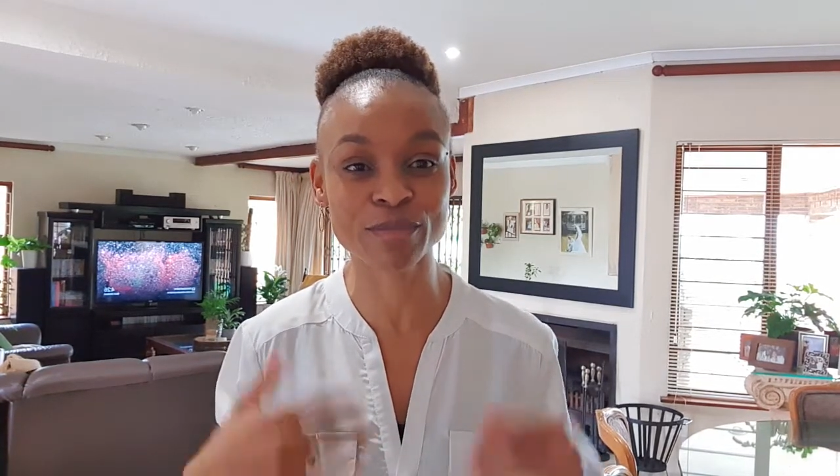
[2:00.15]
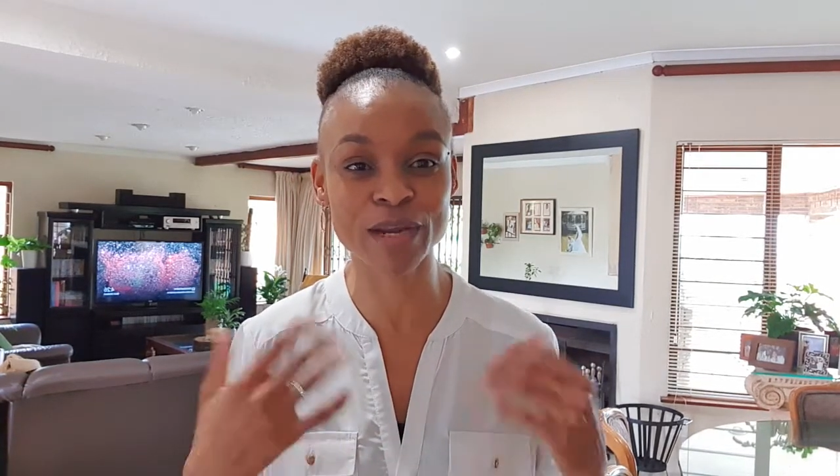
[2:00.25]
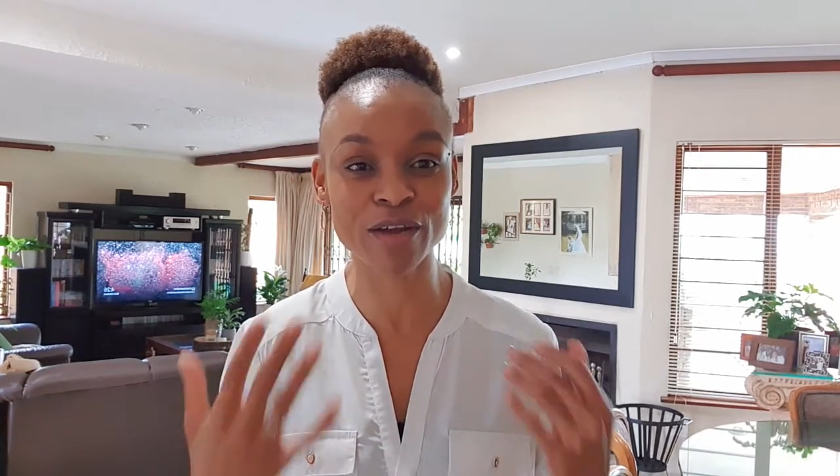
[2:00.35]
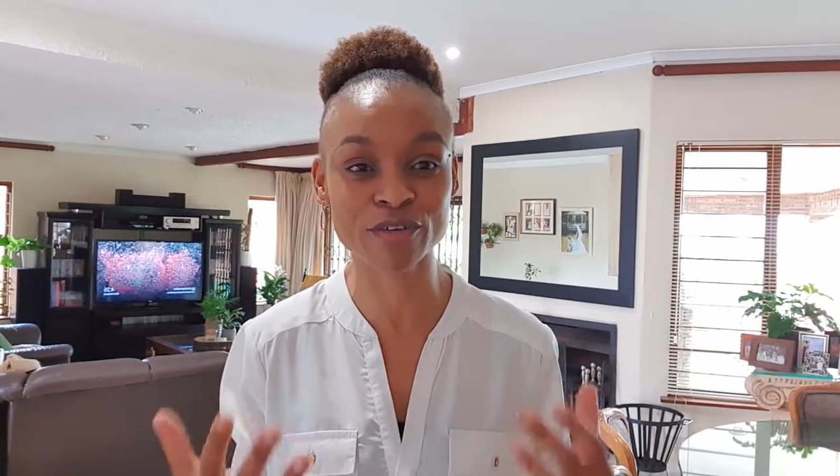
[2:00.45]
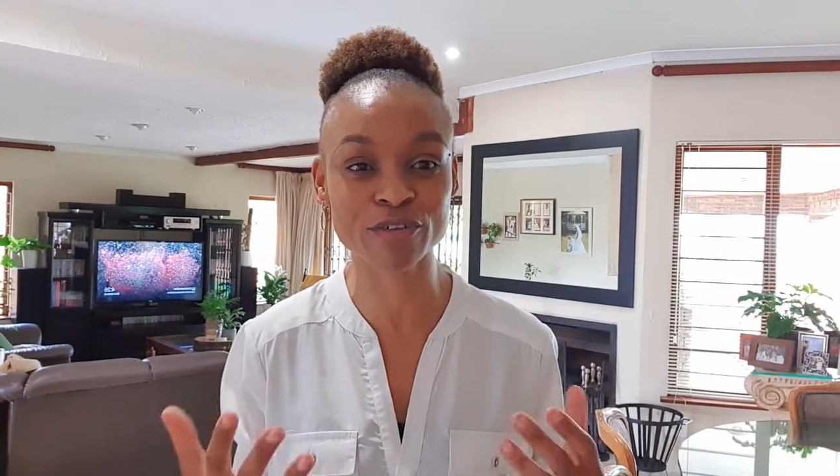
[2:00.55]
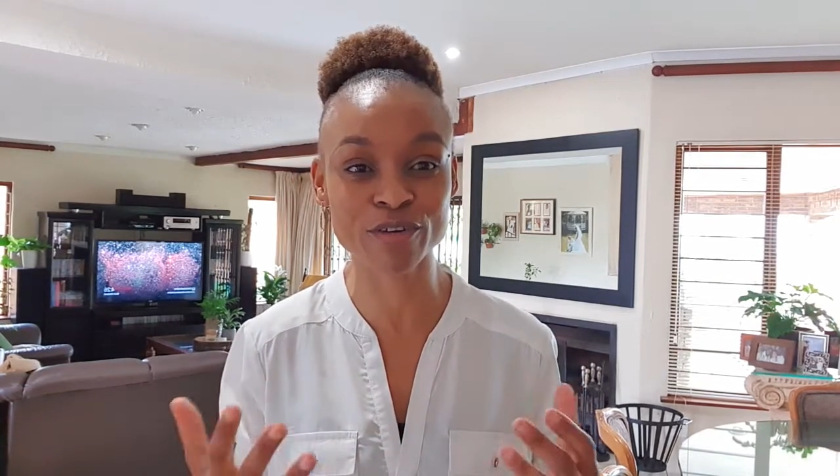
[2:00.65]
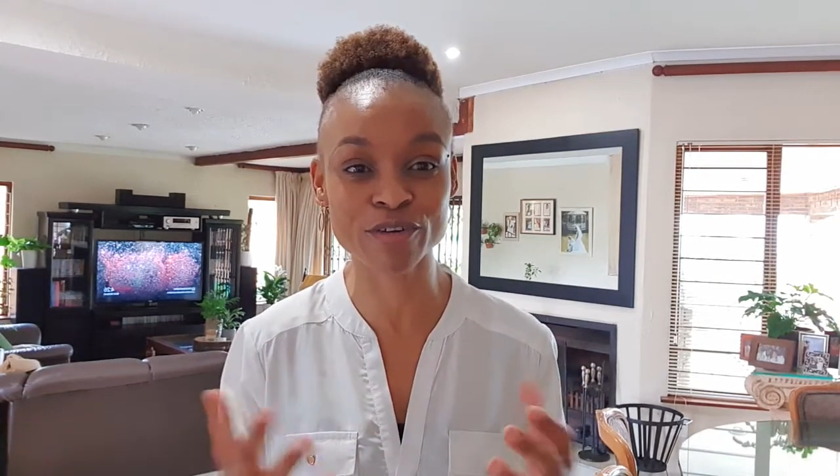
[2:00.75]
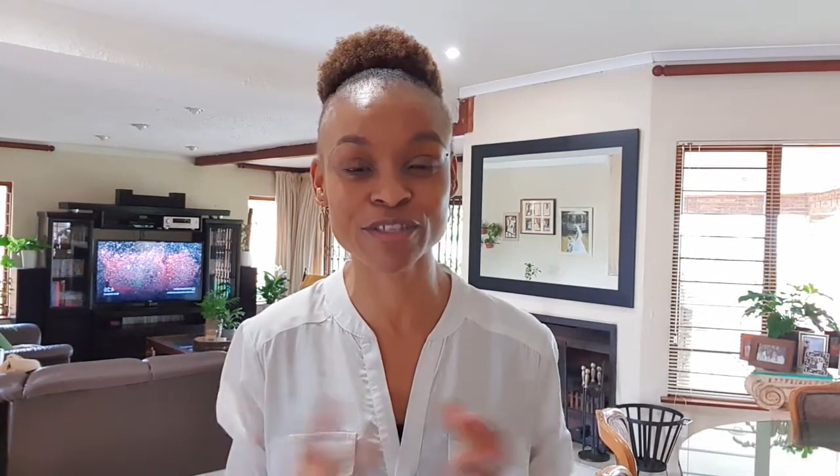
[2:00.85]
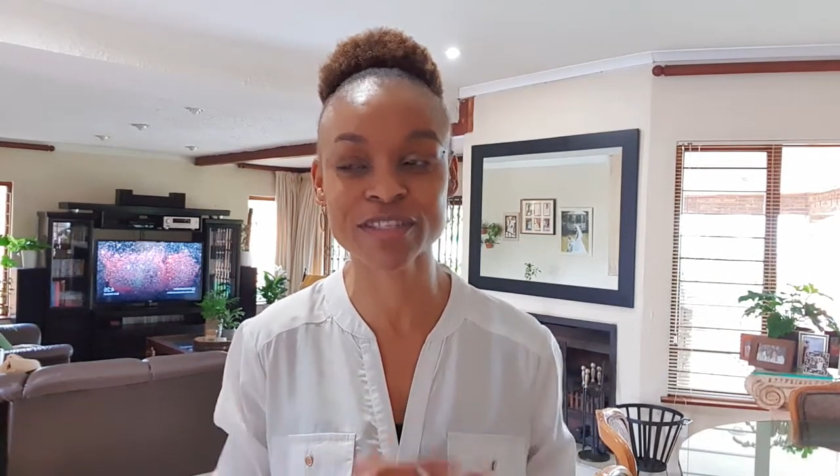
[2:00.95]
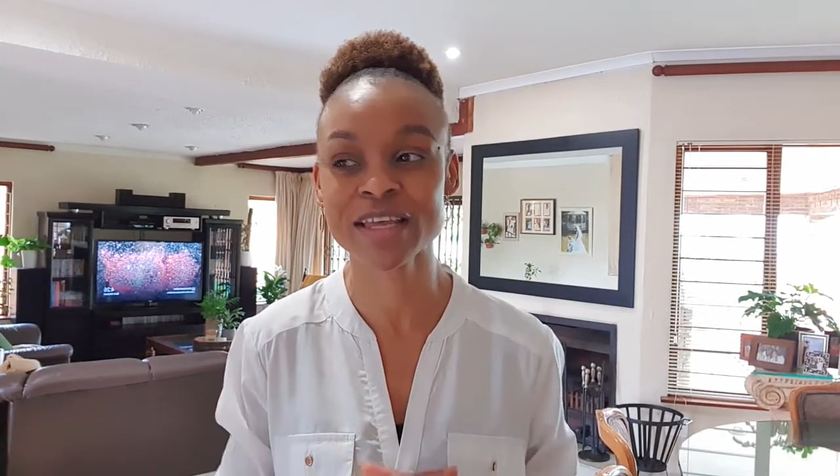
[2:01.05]
but
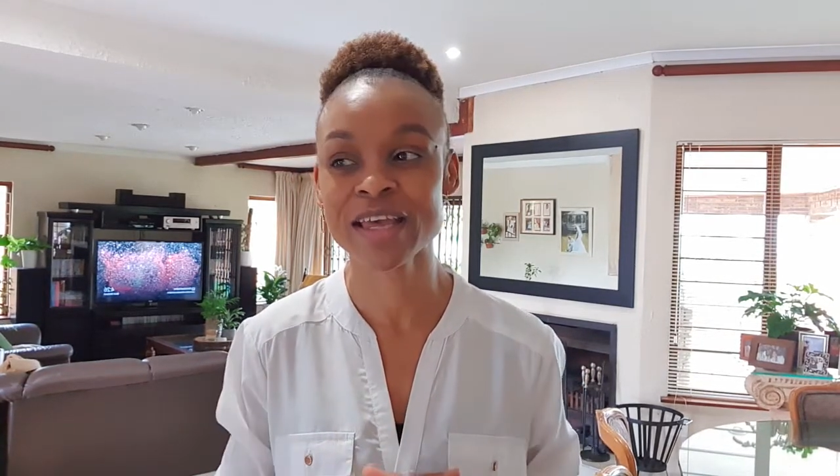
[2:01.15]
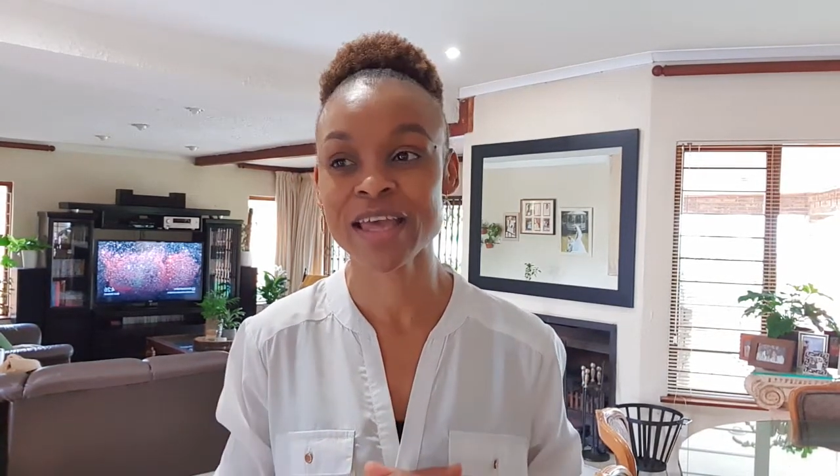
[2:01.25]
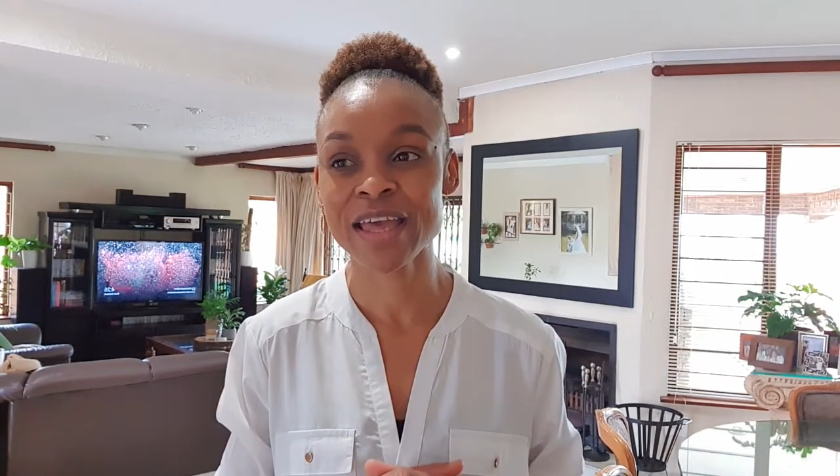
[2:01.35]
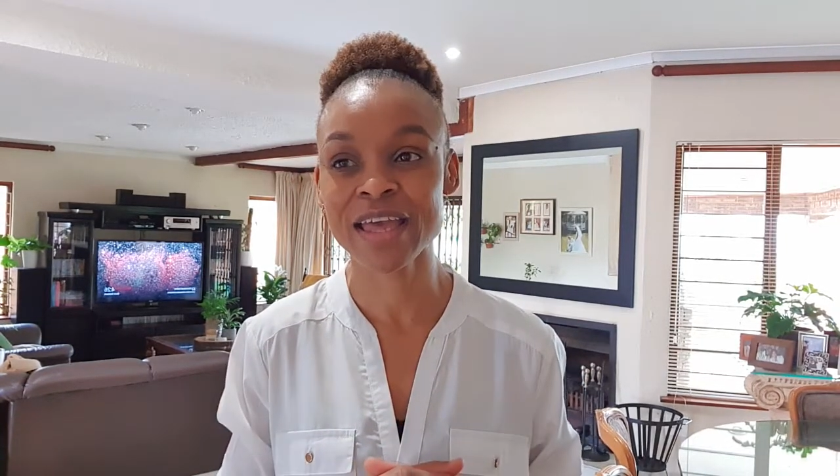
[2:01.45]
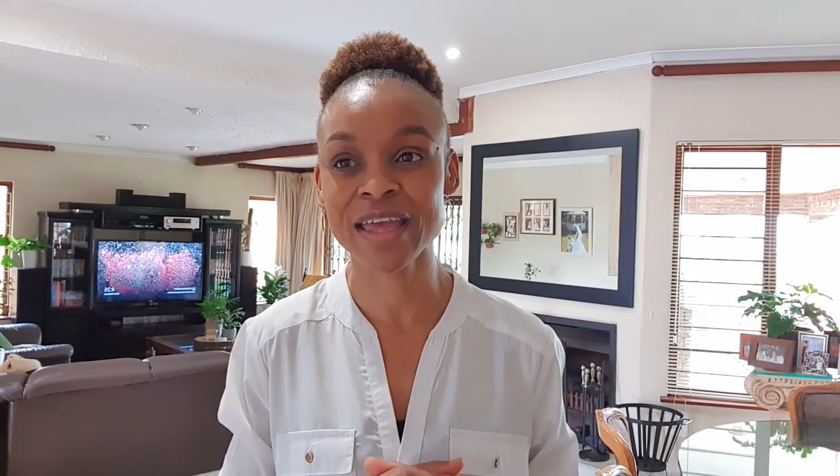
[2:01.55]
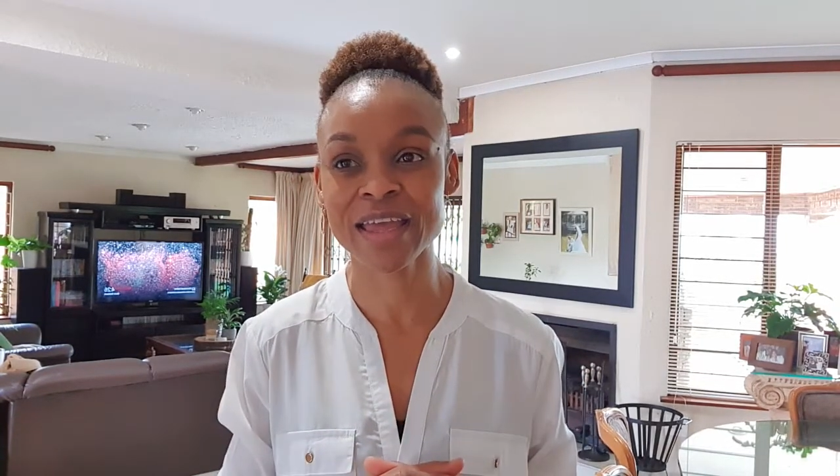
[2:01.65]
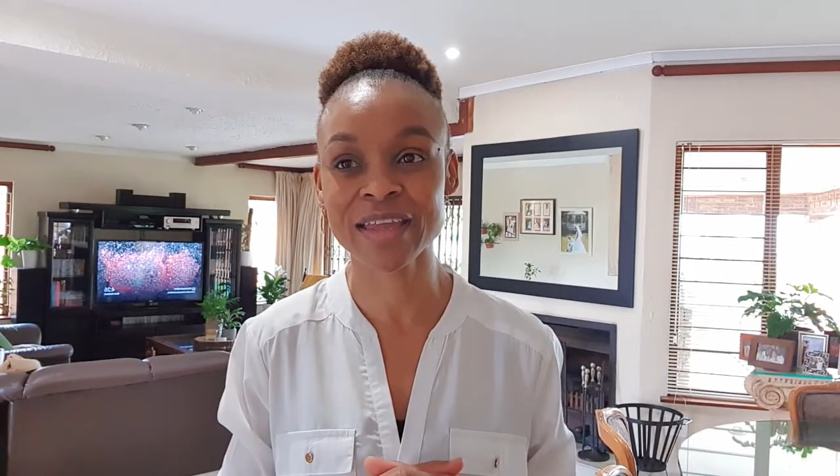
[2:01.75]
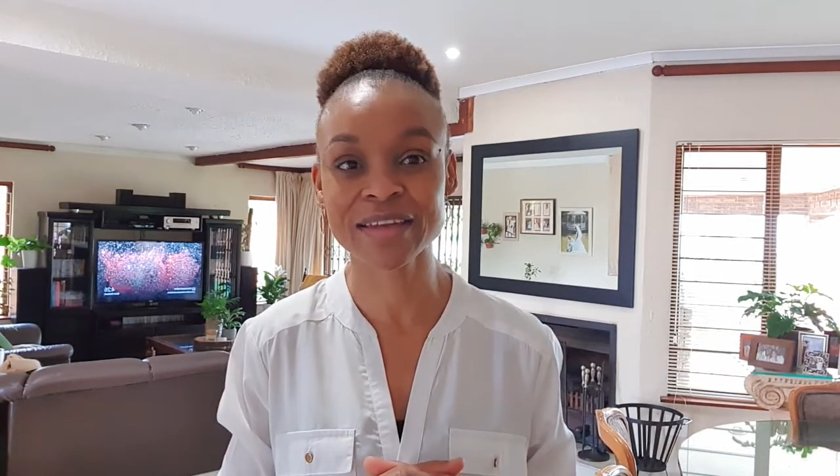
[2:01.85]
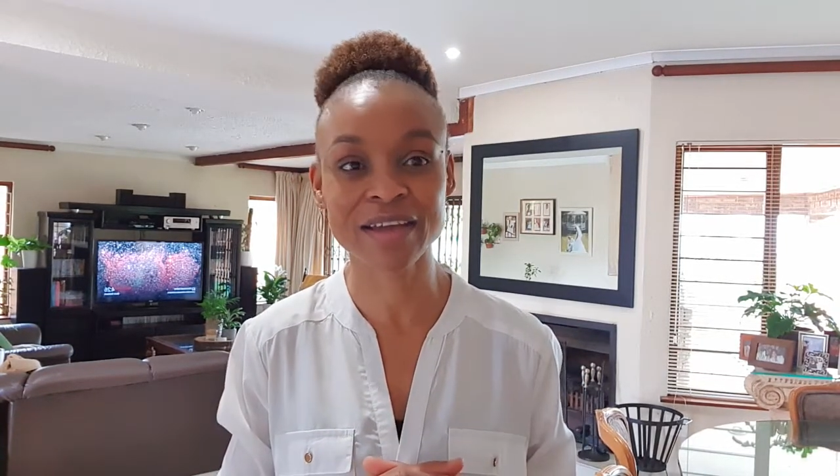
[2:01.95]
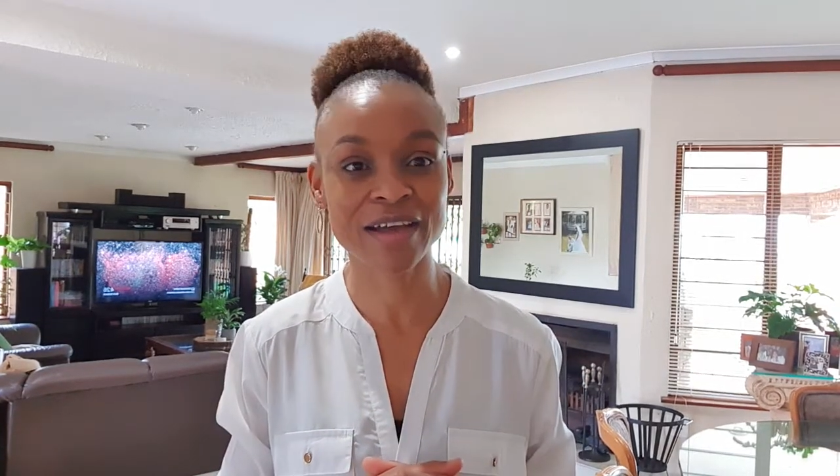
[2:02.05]
outdoors, and